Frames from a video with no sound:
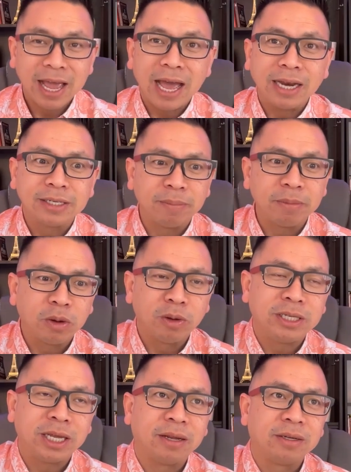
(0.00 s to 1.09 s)
And some of the
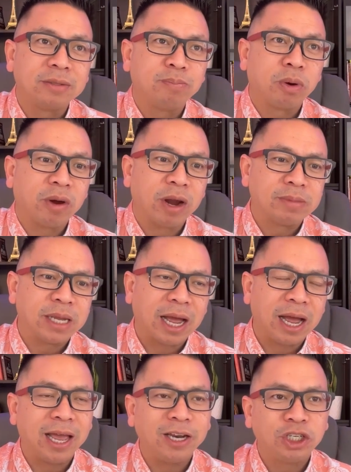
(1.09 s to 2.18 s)
hotel programs like
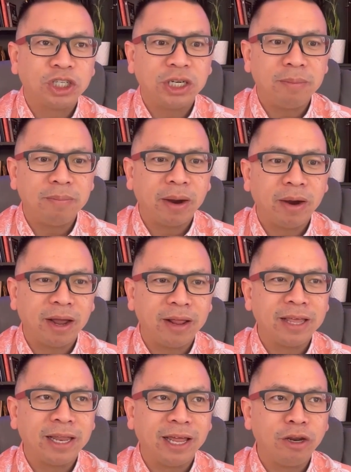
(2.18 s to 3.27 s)
IHG and
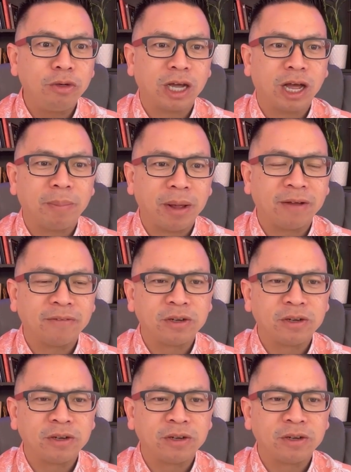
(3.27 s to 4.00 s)
Marriott, they let you top off.